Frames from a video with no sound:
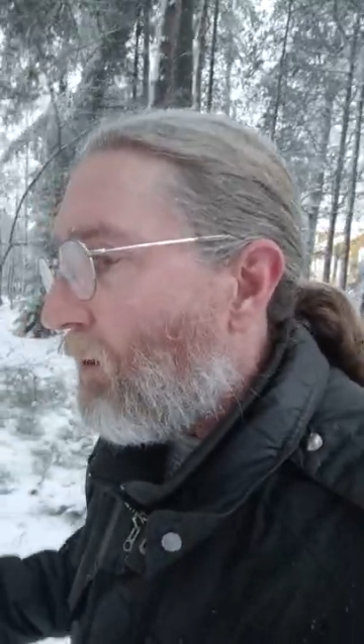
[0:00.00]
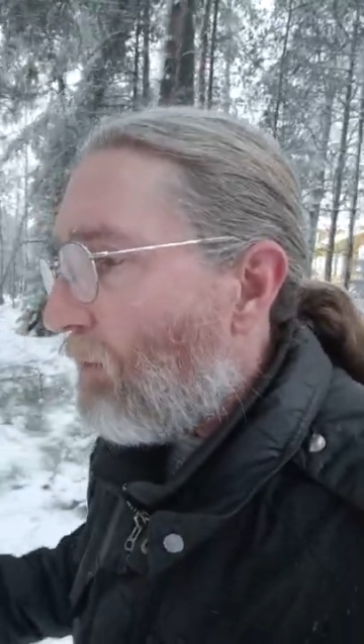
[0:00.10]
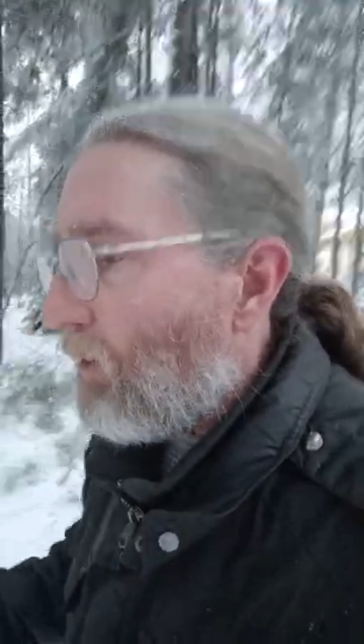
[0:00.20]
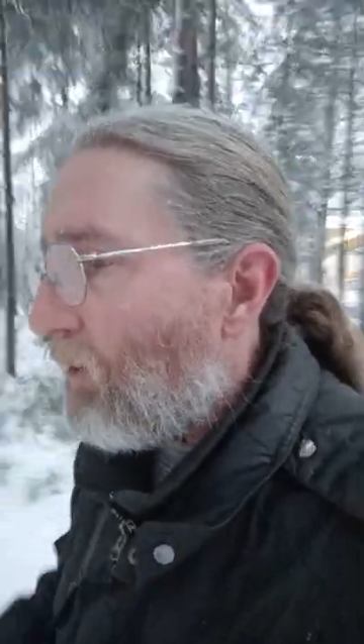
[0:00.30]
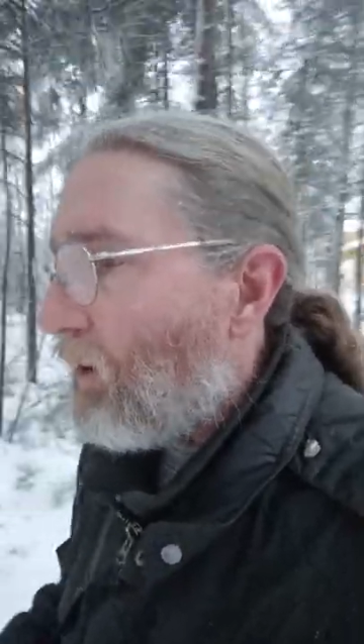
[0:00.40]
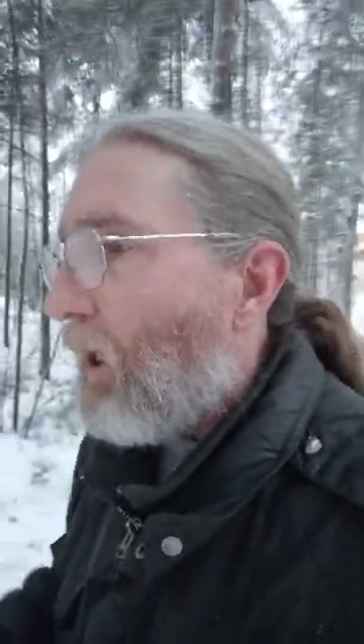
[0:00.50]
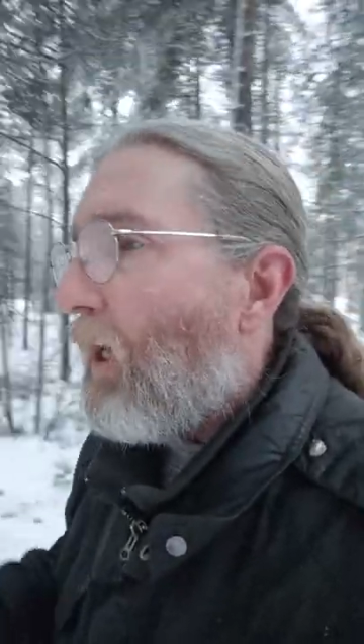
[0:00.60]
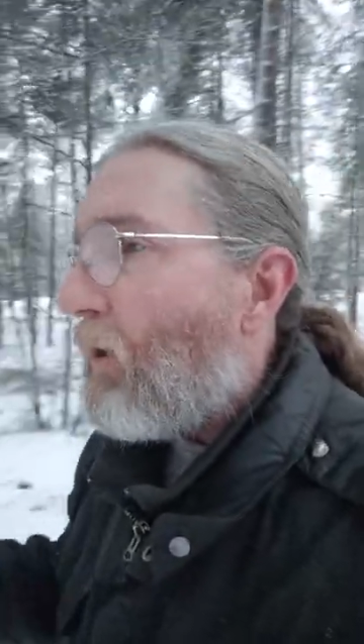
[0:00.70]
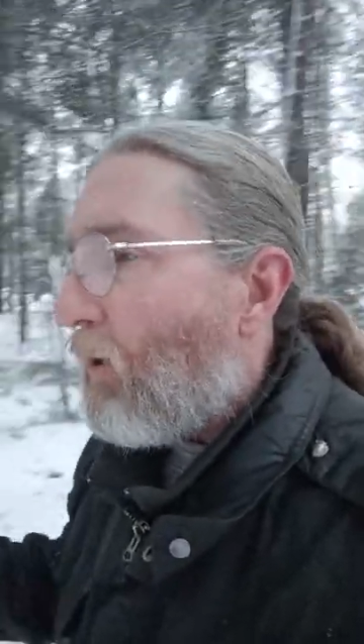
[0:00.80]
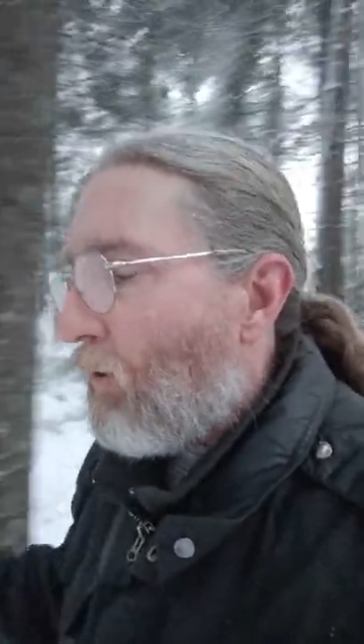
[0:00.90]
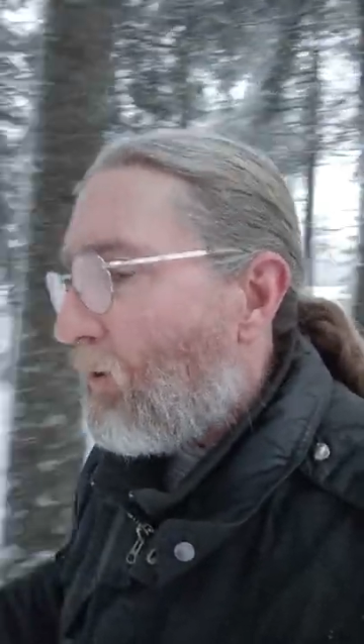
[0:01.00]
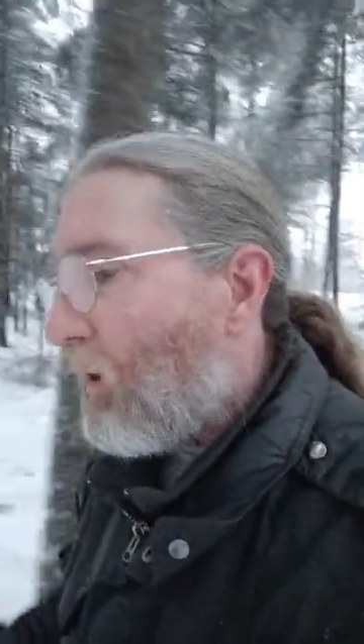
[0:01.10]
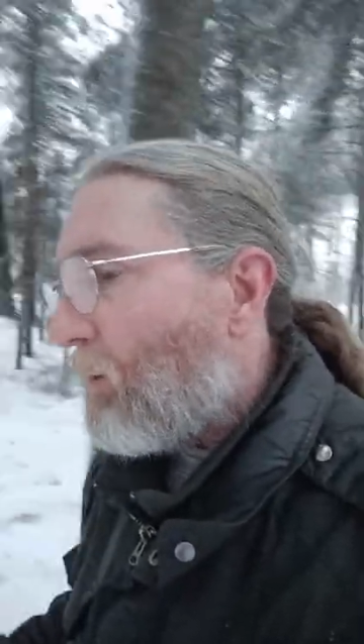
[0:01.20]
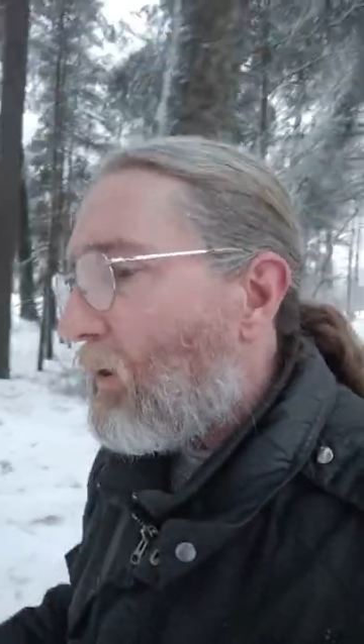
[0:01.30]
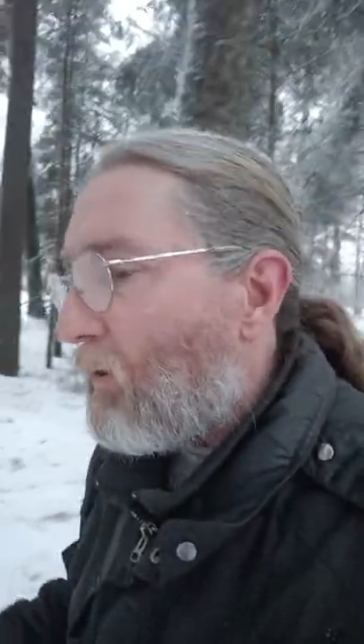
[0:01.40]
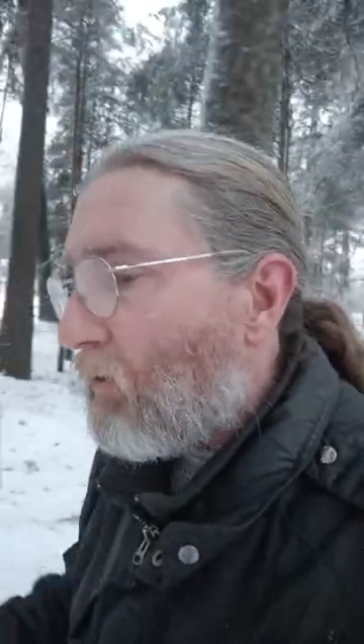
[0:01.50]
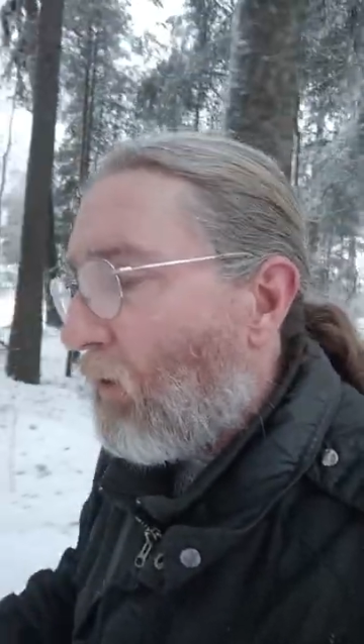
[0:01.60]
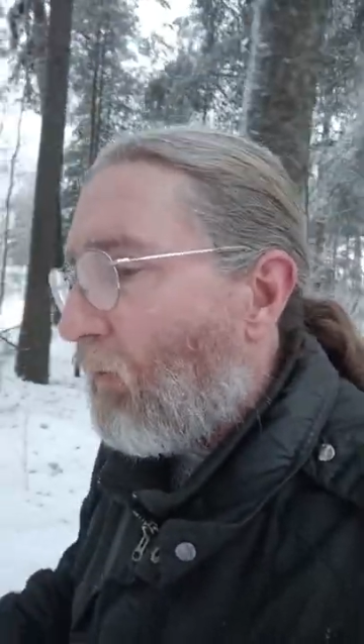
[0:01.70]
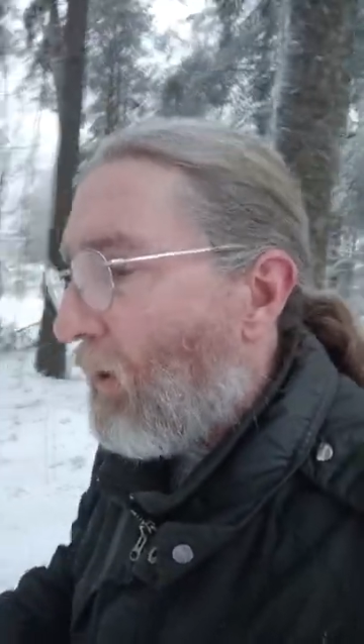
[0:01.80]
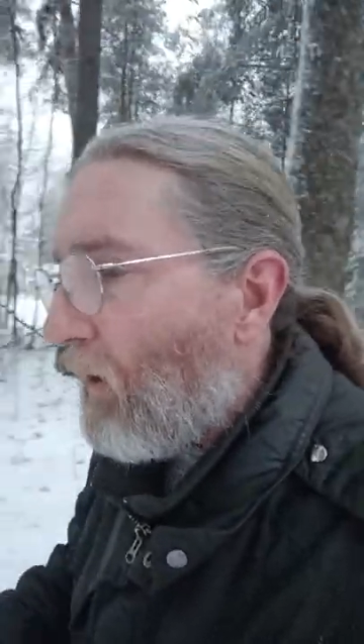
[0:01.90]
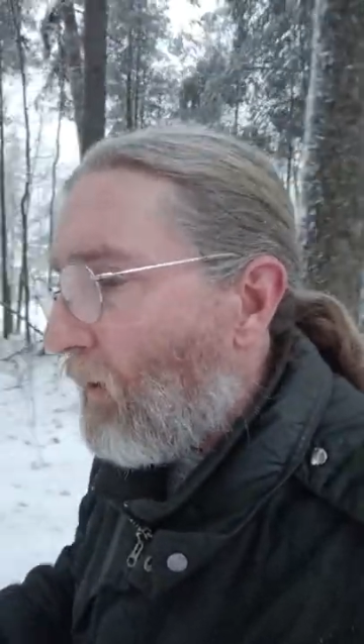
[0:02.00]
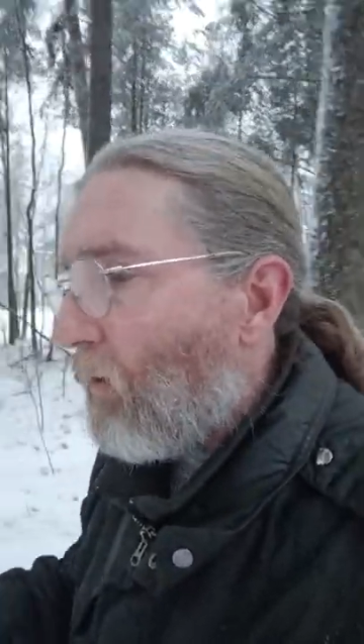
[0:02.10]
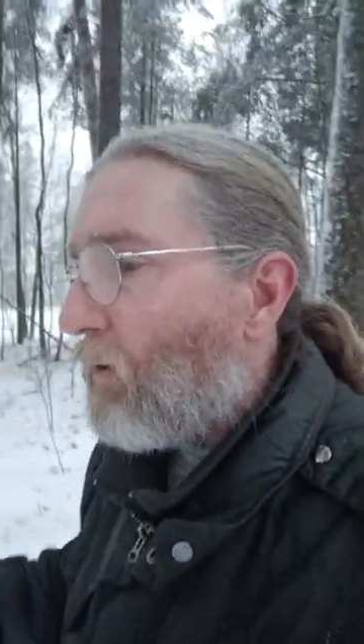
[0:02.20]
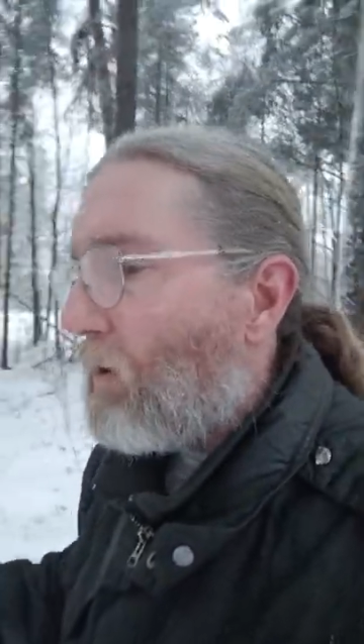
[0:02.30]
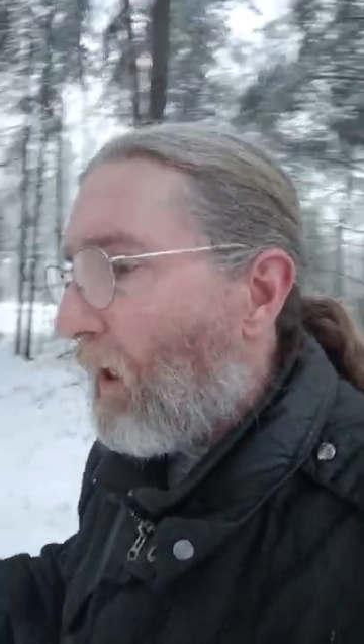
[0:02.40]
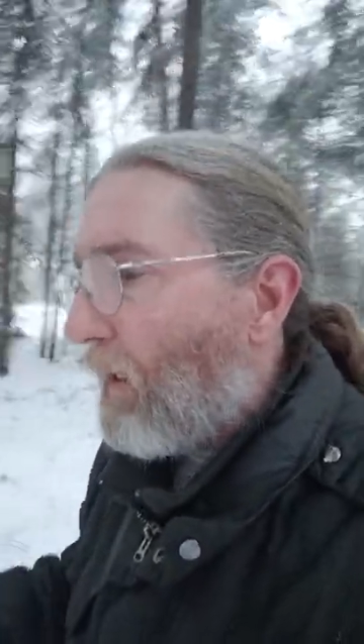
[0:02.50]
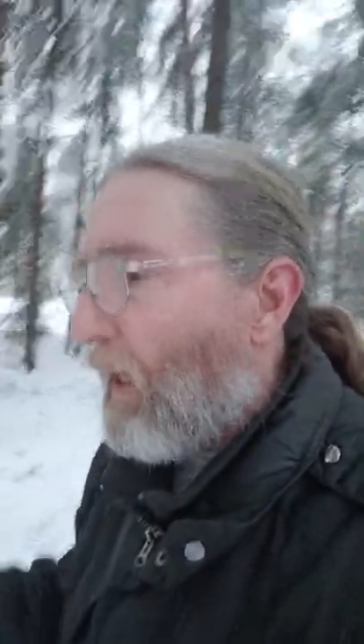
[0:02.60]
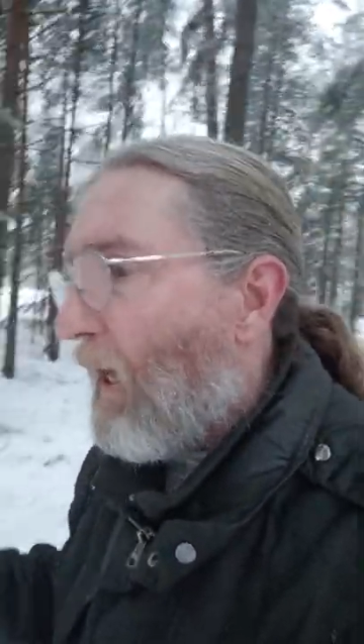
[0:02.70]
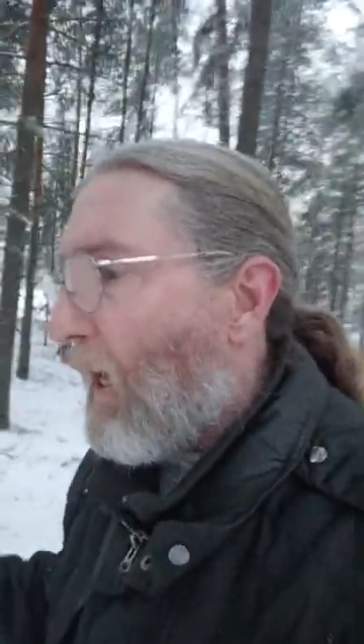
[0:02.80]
because you're using a piece of software that looks like